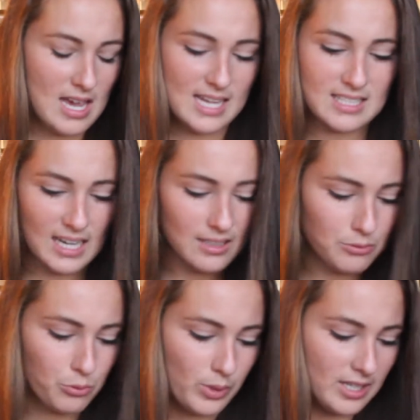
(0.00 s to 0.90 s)
it's kind
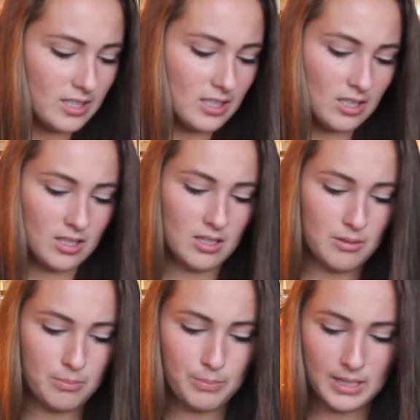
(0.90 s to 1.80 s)
of weird,
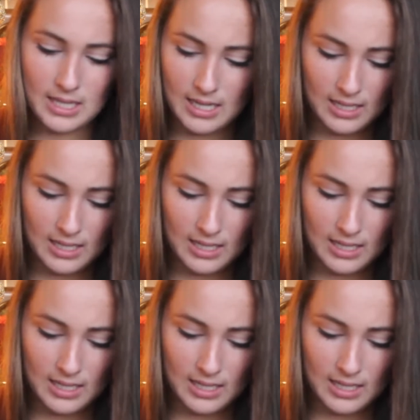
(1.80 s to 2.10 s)
but